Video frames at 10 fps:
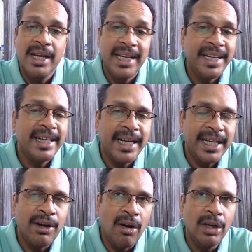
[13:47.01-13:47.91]

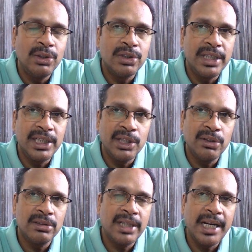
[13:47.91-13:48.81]
integrating all those things, you
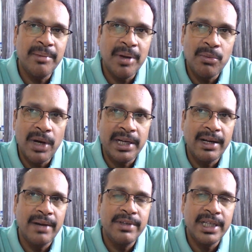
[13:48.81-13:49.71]
know, starting from water
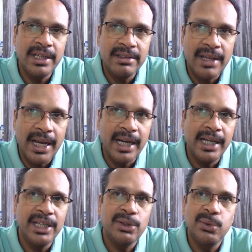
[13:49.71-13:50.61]
harvesting,
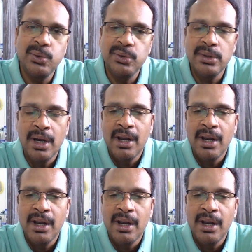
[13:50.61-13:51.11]
recycling, to